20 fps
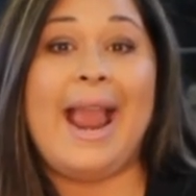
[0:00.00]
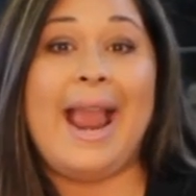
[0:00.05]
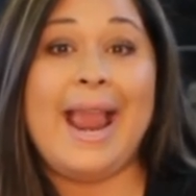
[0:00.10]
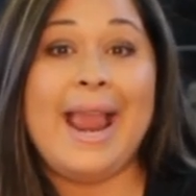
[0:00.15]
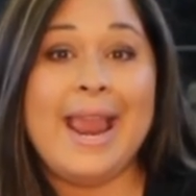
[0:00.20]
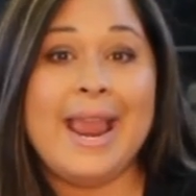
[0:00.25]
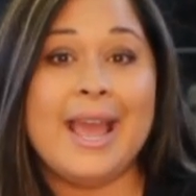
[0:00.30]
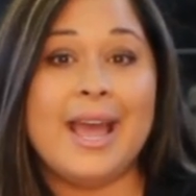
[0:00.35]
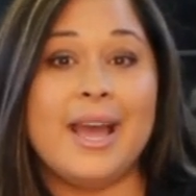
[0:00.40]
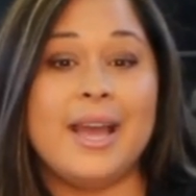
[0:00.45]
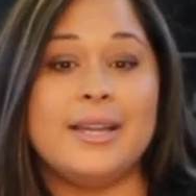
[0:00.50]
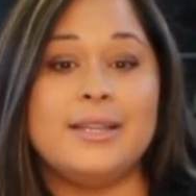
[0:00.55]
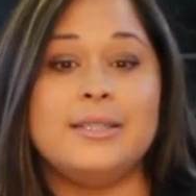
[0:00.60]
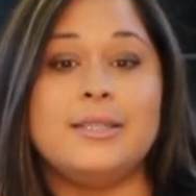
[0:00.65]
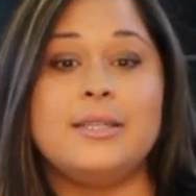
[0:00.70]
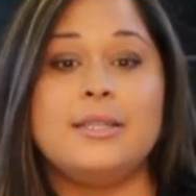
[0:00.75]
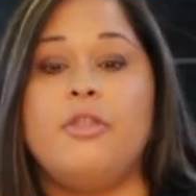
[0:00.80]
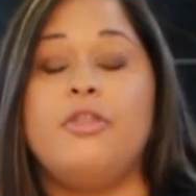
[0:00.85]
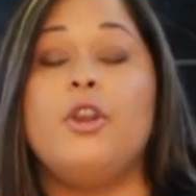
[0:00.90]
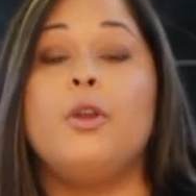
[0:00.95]

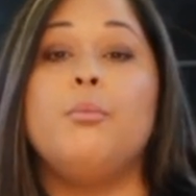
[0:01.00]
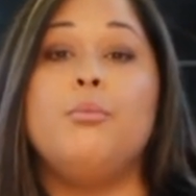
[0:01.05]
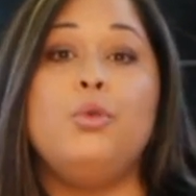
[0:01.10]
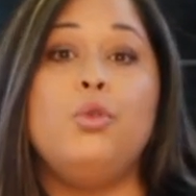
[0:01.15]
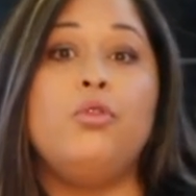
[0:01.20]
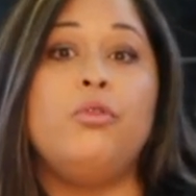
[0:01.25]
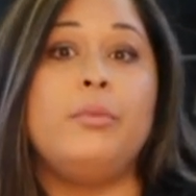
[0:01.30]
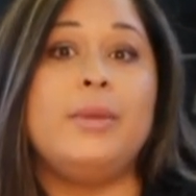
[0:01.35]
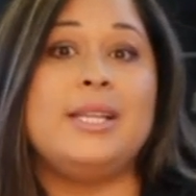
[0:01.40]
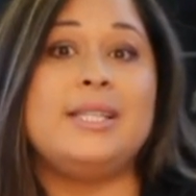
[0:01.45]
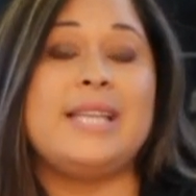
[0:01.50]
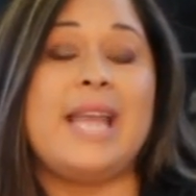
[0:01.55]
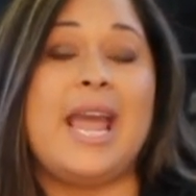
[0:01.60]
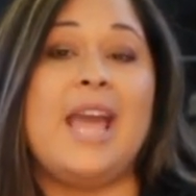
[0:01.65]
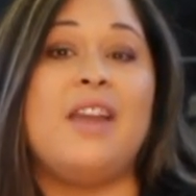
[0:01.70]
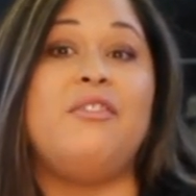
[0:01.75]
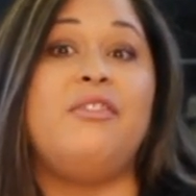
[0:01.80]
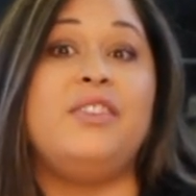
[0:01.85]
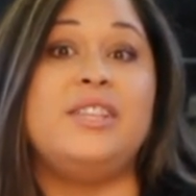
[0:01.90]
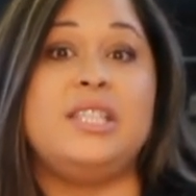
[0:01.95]
and their movement
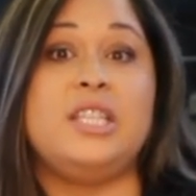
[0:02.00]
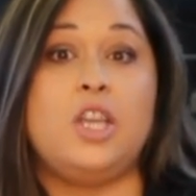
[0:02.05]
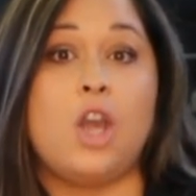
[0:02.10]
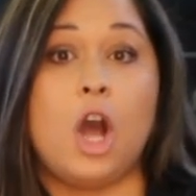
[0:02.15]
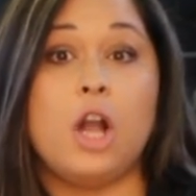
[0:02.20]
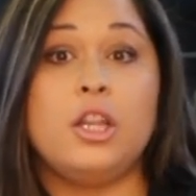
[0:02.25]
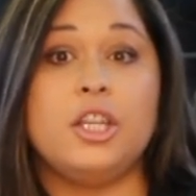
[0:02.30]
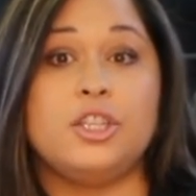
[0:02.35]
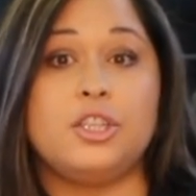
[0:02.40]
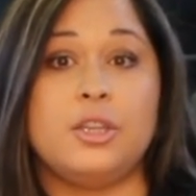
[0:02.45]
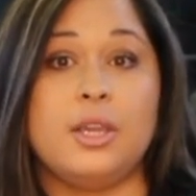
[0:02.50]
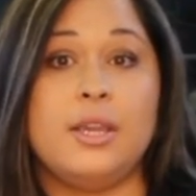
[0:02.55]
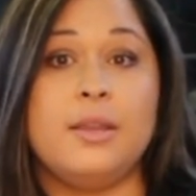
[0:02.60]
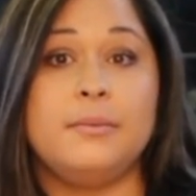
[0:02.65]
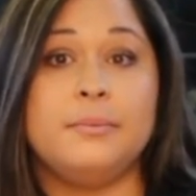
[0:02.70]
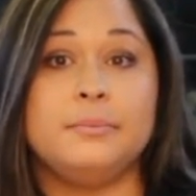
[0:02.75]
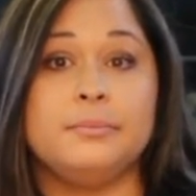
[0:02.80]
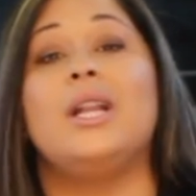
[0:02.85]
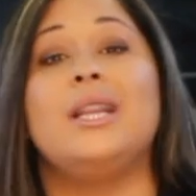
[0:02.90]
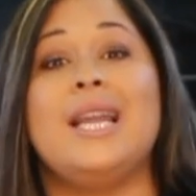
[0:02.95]
and physiology,
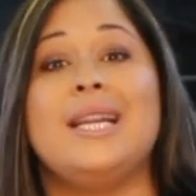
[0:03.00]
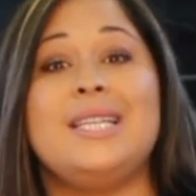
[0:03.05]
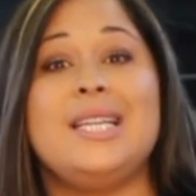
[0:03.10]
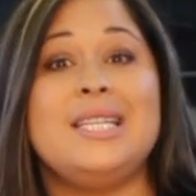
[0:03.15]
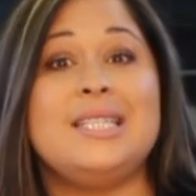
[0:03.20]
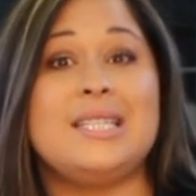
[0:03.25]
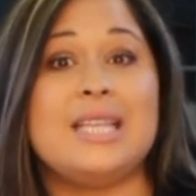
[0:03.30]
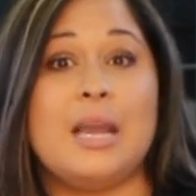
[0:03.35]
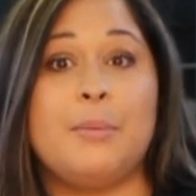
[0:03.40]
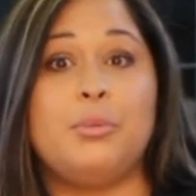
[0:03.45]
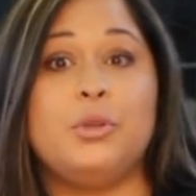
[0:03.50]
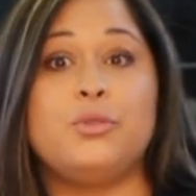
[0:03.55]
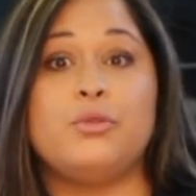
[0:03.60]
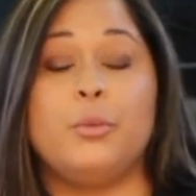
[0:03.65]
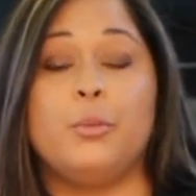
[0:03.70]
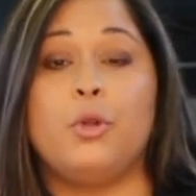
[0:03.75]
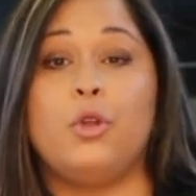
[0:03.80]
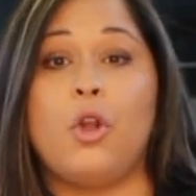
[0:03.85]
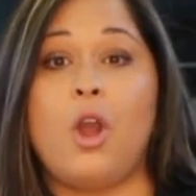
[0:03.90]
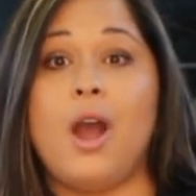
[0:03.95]
collecting samples
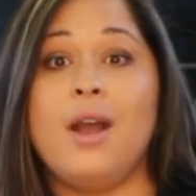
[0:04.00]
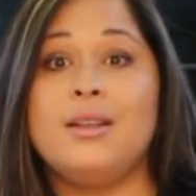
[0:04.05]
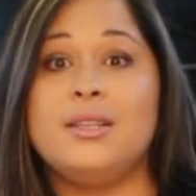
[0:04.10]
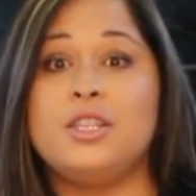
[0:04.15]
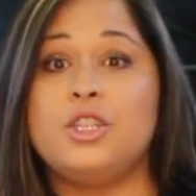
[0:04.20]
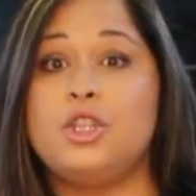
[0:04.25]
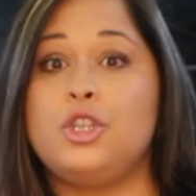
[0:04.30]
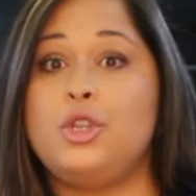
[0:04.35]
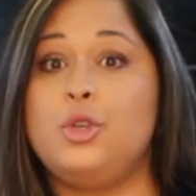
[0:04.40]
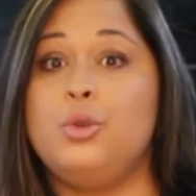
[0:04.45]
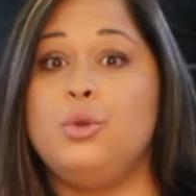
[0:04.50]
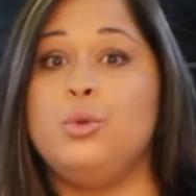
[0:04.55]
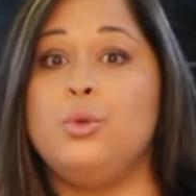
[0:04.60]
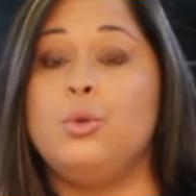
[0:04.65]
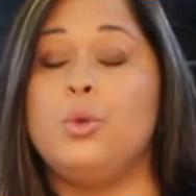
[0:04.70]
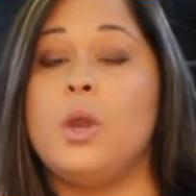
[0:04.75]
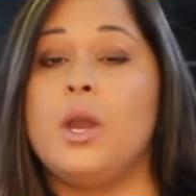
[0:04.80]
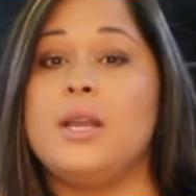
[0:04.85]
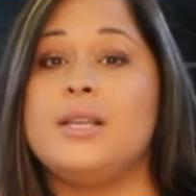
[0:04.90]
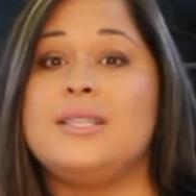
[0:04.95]
from crocs
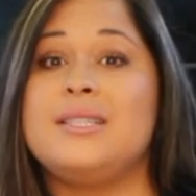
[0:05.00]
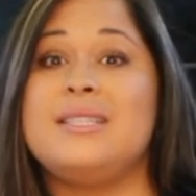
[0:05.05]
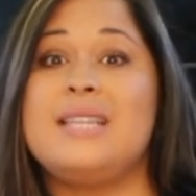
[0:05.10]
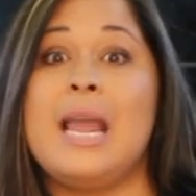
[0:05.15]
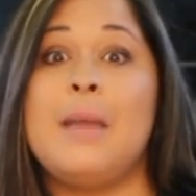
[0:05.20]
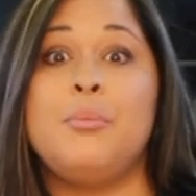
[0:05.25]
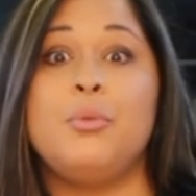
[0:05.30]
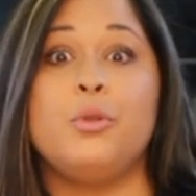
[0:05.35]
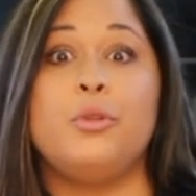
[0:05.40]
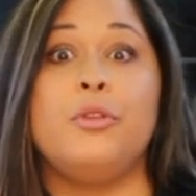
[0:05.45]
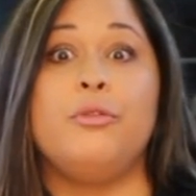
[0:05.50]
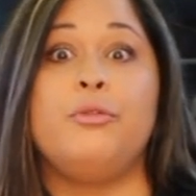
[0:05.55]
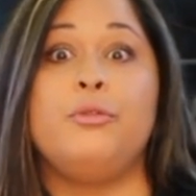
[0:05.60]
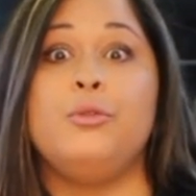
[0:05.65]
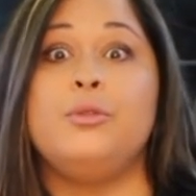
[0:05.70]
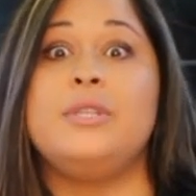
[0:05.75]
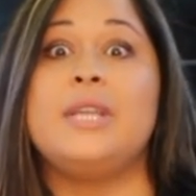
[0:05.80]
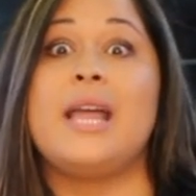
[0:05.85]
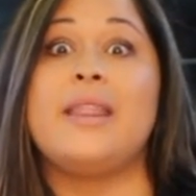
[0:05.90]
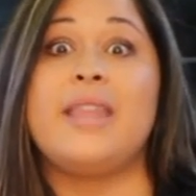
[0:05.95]
to sample the
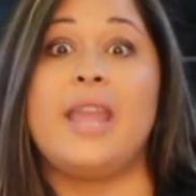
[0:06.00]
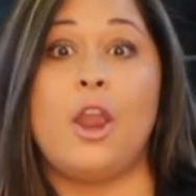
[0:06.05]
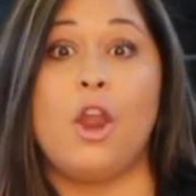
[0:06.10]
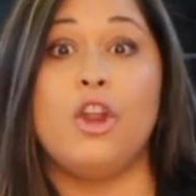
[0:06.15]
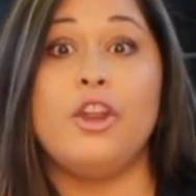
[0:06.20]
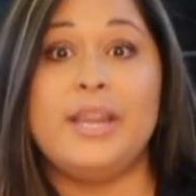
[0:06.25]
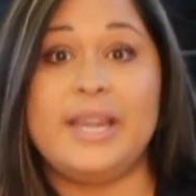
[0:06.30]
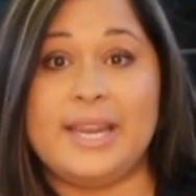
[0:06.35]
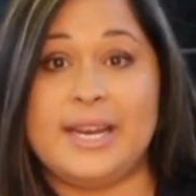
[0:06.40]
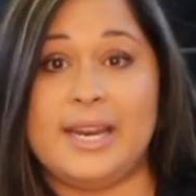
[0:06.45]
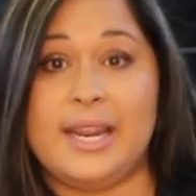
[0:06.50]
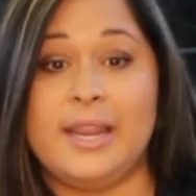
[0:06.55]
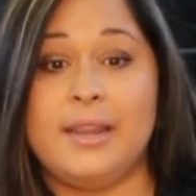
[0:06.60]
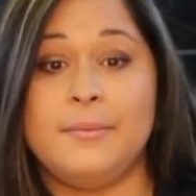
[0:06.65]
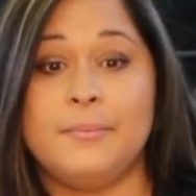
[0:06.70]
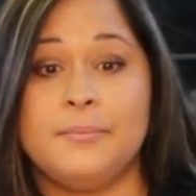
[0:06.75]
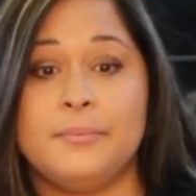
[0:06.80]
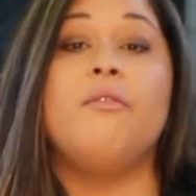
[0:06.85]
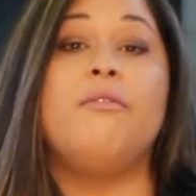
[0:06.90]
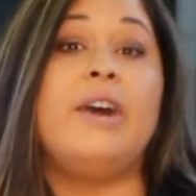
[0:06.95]
foods that they are eating,